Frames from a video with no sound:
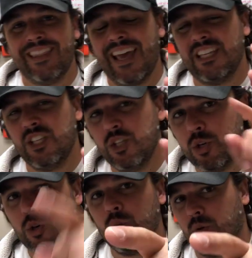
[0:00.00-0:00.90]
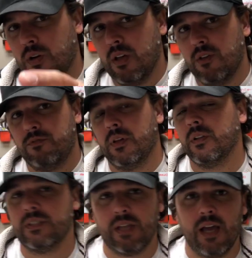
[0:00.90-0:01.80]
that you
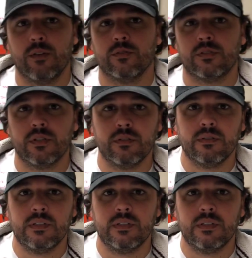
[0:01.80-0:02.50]
feel entitled to.